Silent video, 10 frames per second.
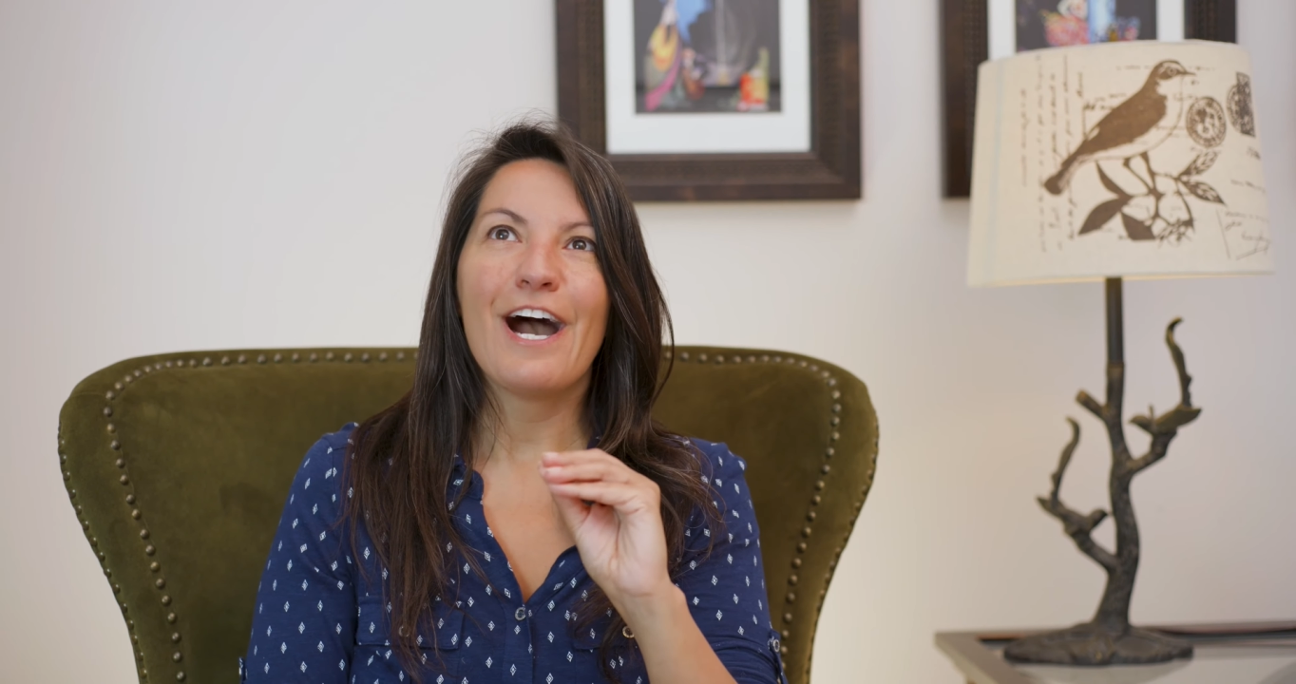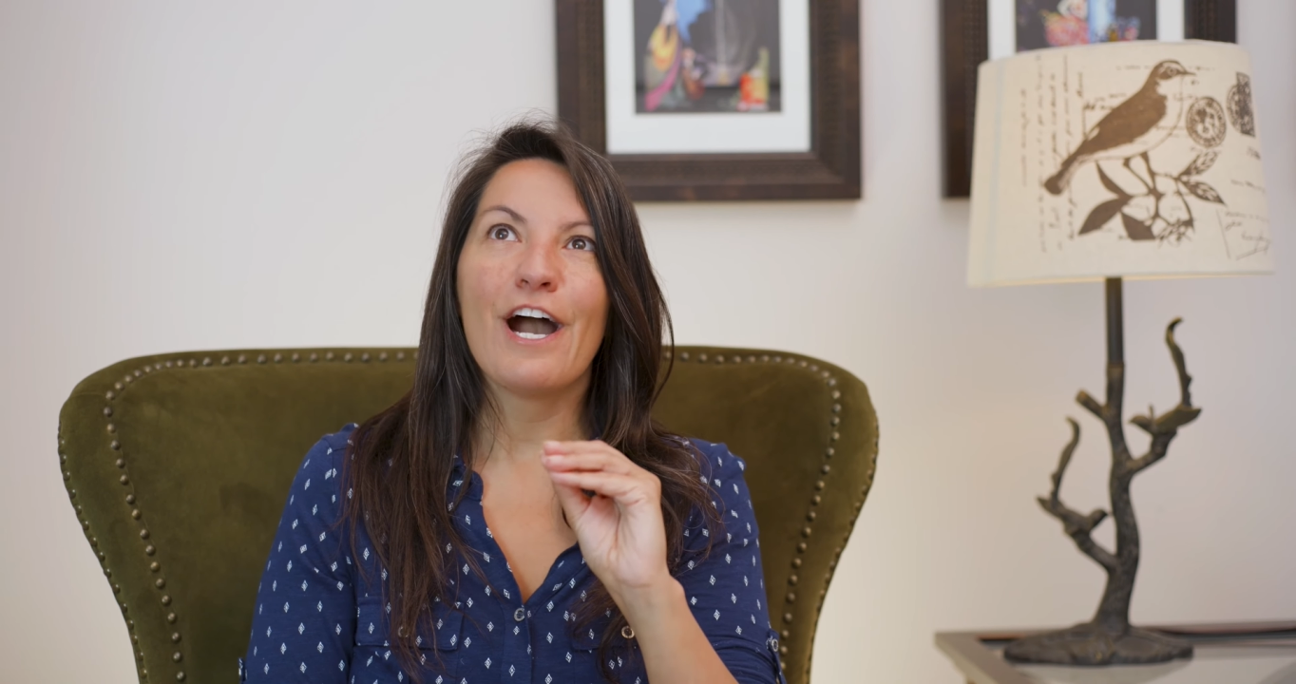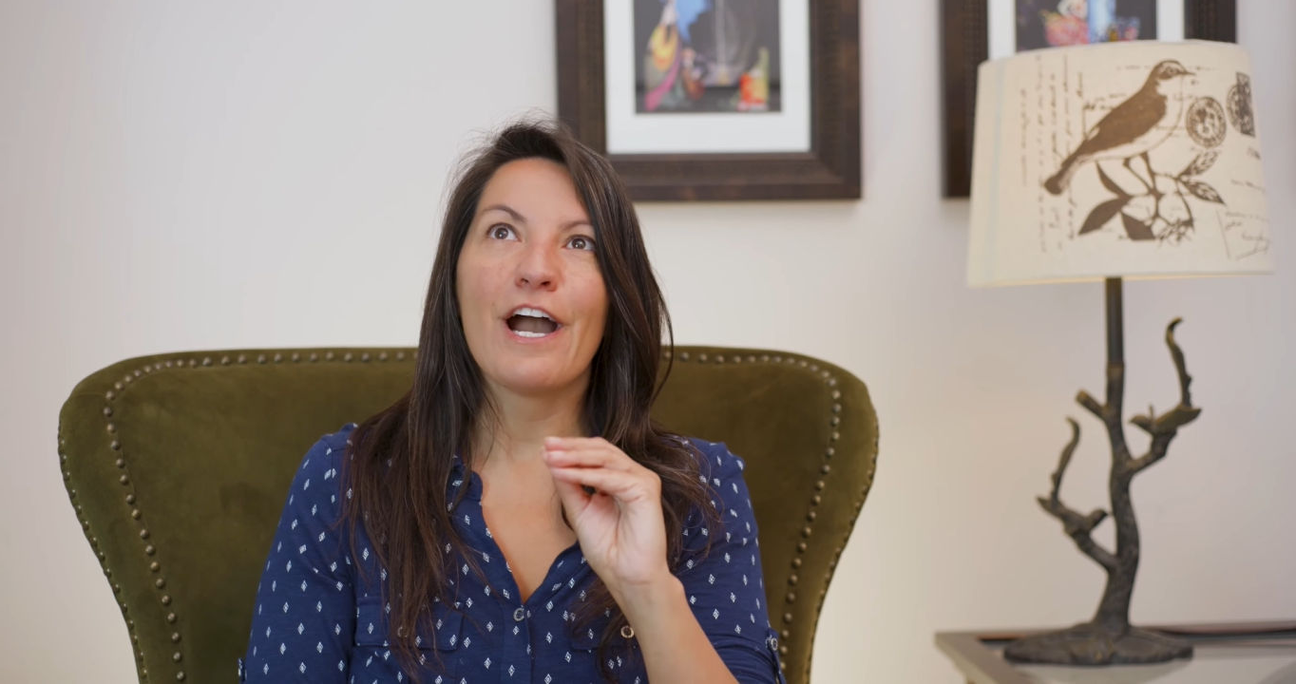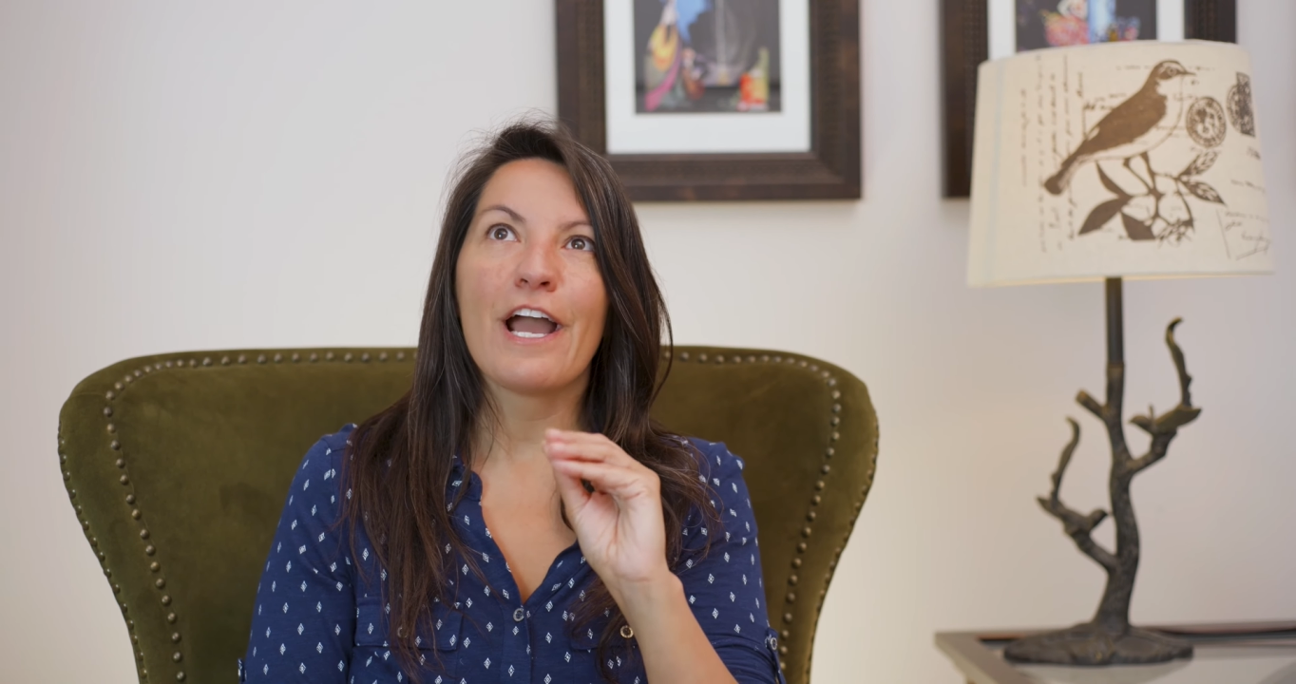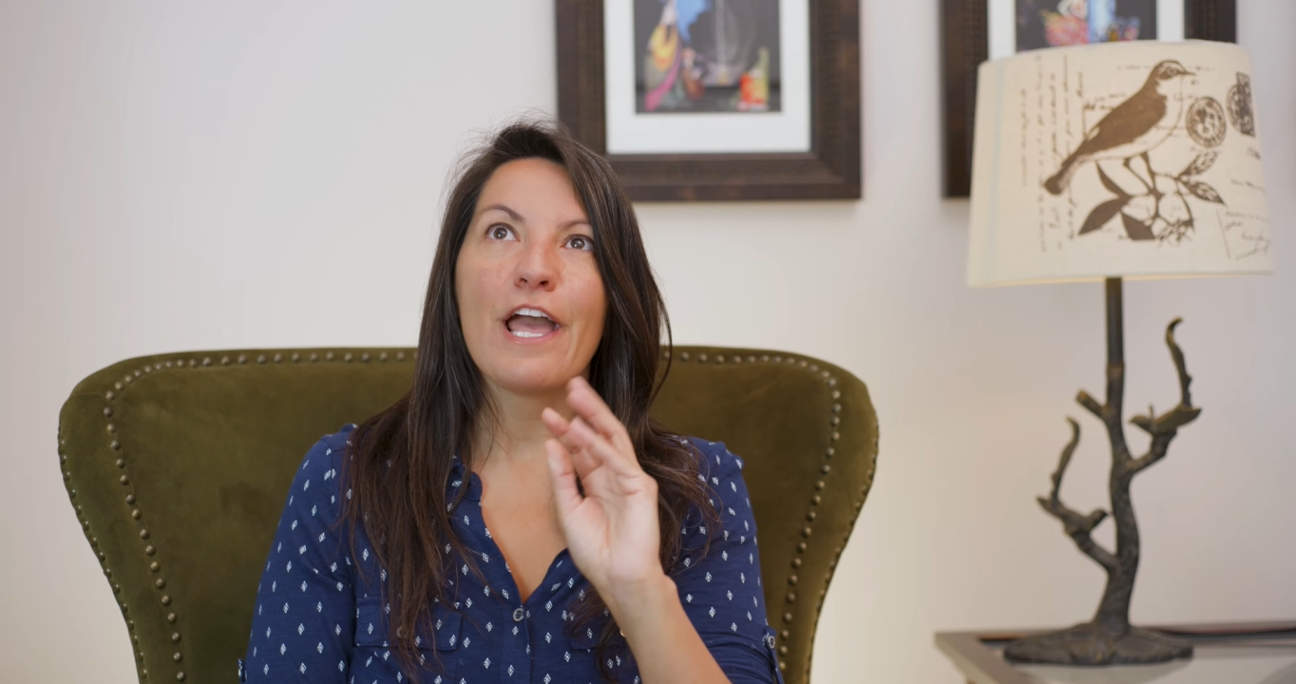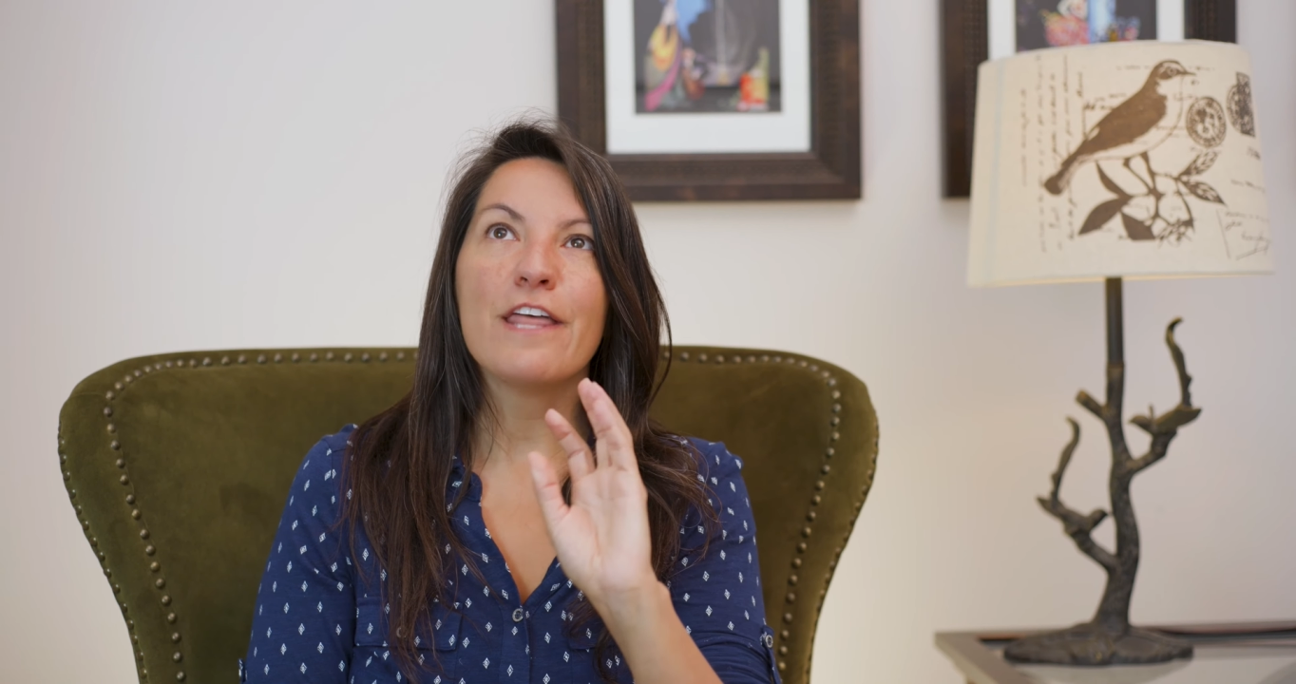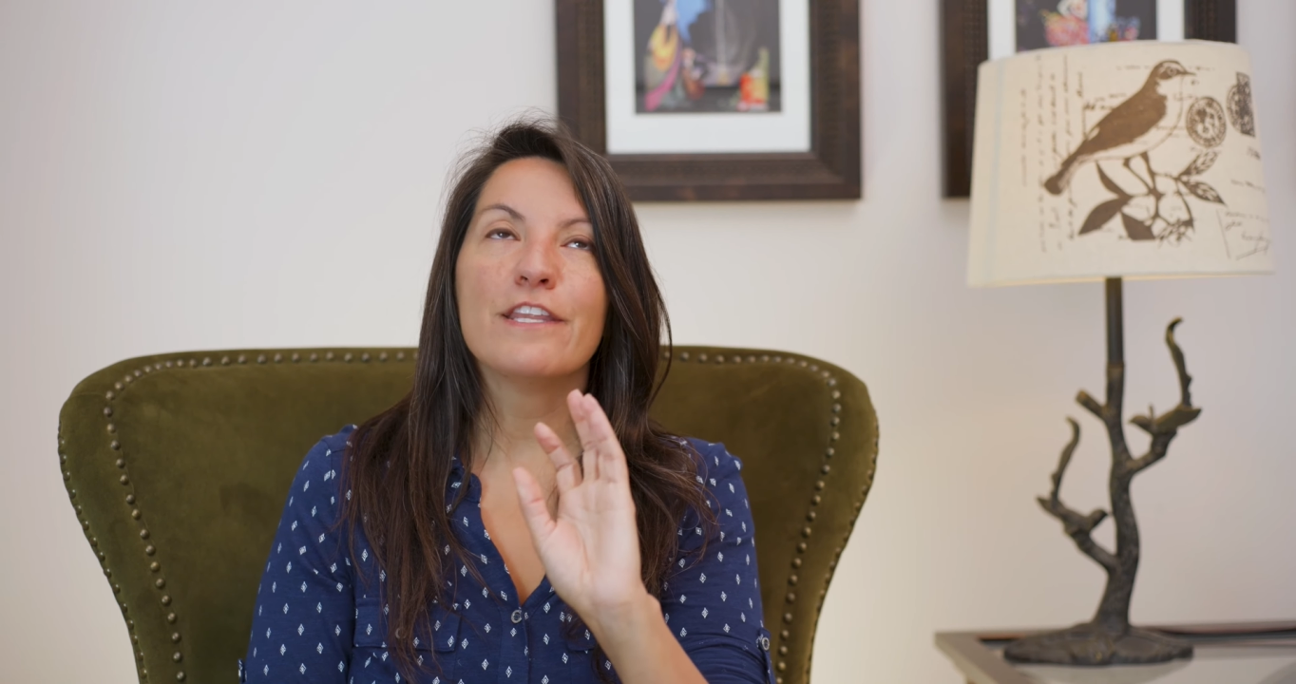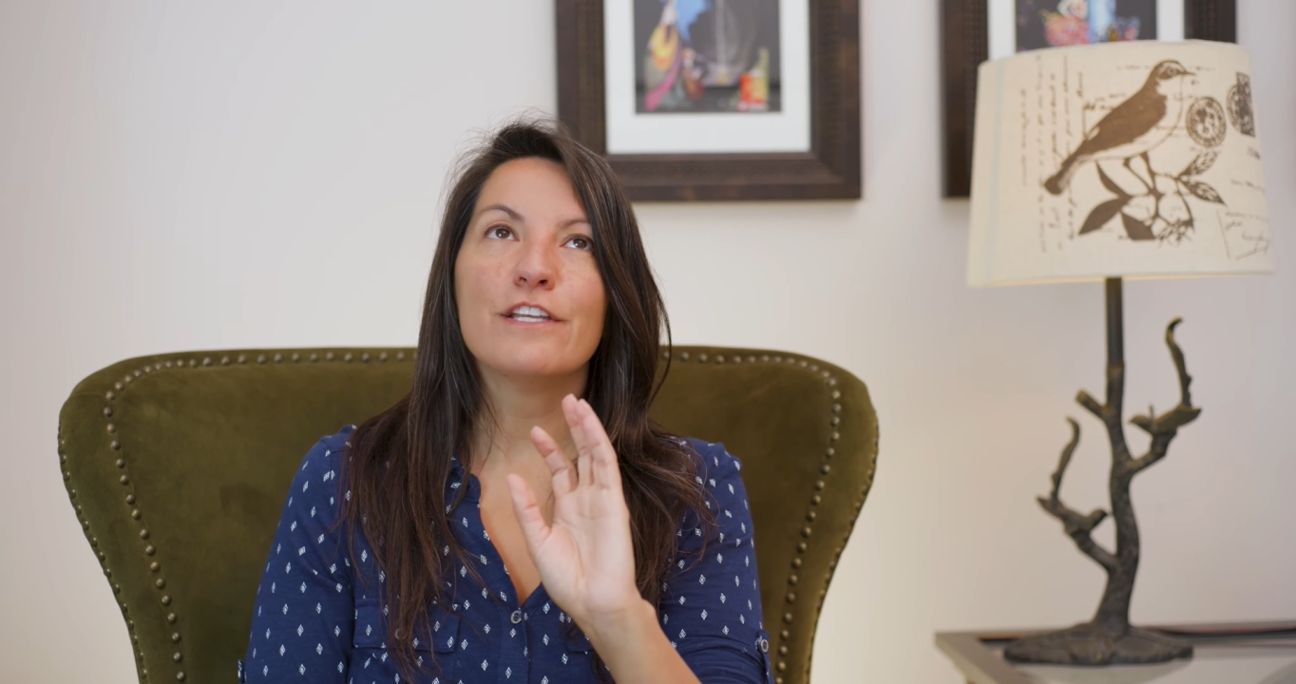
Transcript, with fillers: and